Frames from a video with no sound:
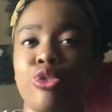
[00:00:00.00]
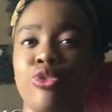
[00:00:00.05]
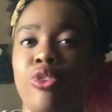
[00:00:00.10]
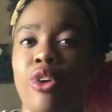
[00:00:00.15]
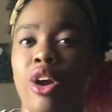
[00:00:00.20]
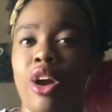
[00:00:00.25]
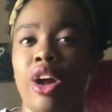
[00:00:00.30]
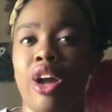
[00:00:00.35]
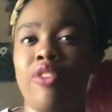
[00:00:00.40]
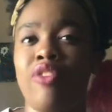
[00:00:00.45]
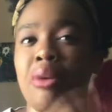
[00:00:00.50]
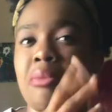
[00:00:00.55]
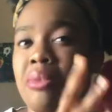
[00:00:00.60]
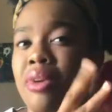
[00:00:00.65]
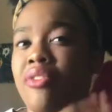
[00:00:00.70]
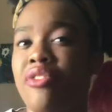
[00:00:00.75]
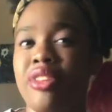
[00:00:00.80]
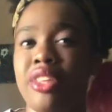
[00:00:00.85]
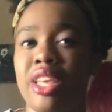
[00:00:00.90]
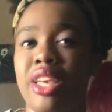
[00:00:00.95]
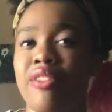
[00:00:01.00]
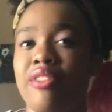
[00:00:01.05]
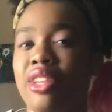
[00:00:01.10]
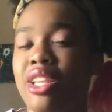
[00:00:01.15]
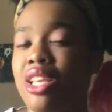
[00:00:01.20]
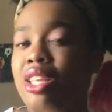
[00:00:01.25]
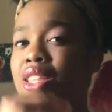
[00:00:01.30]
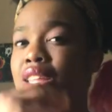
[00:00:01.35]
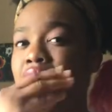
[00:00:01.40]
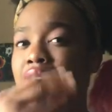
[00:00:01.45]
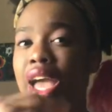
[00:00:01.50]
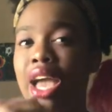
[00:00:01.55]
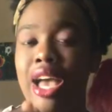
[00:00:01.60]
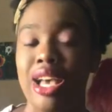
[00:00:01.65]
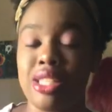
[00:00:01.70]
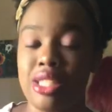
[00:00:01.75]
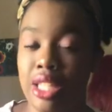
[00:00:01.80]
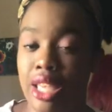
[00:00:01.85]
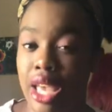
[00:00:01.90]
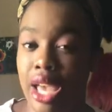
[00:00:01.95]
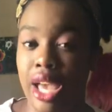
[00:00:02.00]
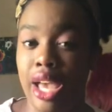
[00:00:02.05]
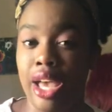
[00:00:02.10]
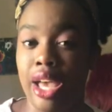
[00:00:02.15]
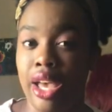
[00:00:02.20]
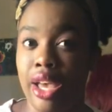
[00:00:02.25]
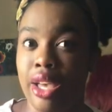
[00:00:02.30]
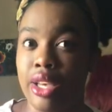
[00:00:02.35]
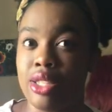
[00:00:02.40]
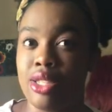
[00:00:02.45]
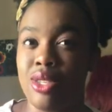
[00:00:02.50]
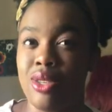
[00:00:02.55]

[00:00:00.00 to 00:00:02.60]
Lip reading: far if I'm even giving either ass or gas.